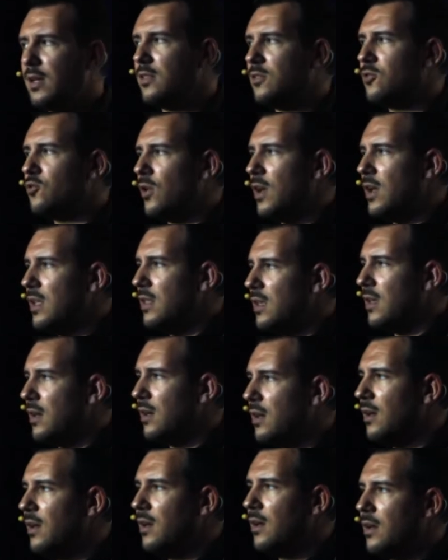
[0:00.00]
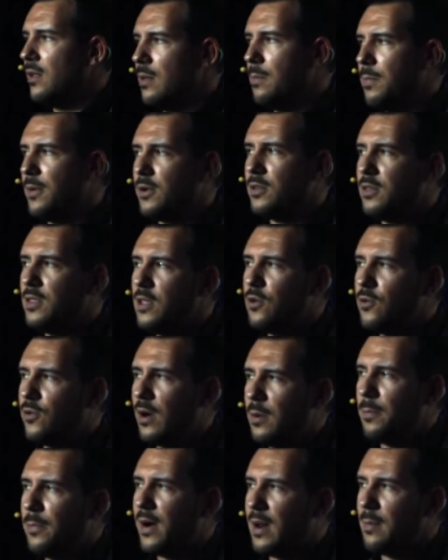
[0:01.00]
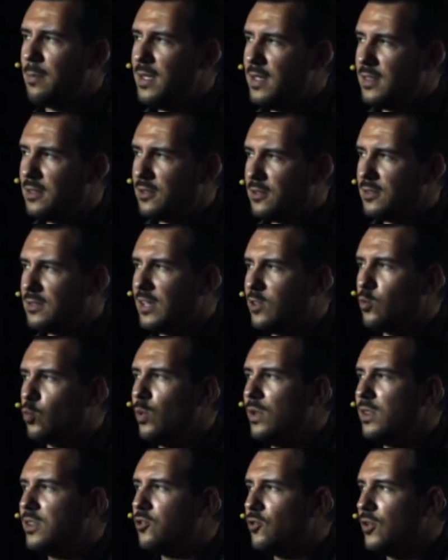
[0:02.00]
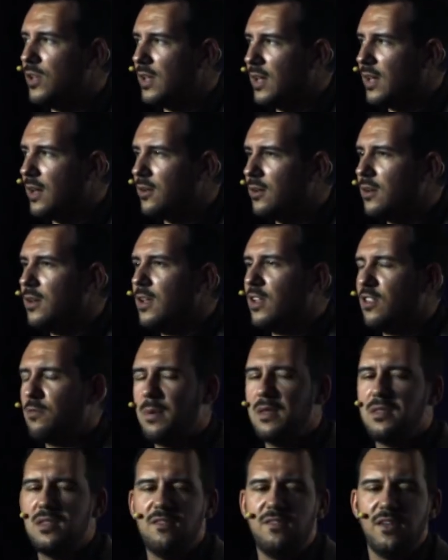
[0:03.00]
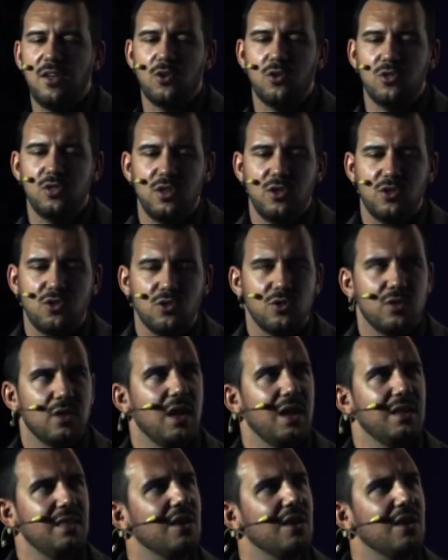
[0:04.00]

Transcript: in training the particular parameter that will trigger specific condition.